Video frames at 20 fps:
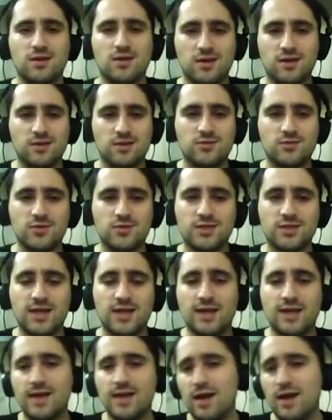to
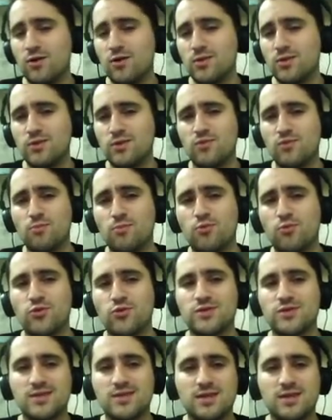decide. I only
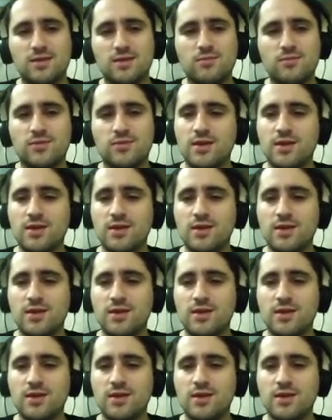reported him.